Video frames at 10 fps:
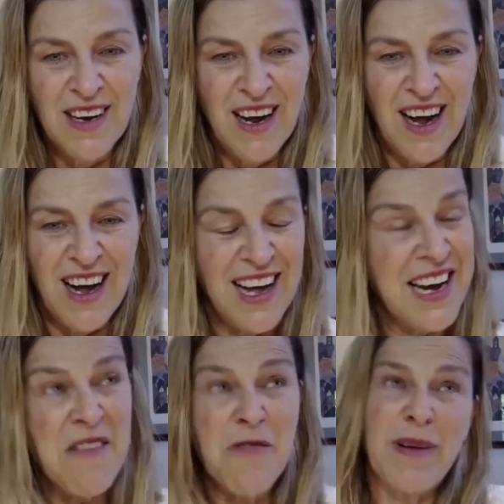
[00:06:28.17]
an
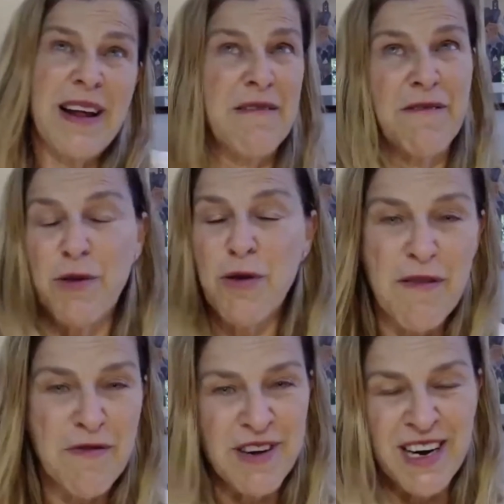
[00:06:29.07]
airplane flew
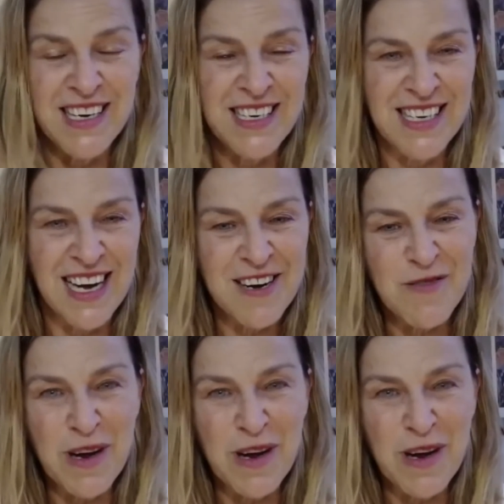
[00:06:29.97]
over, and I decided,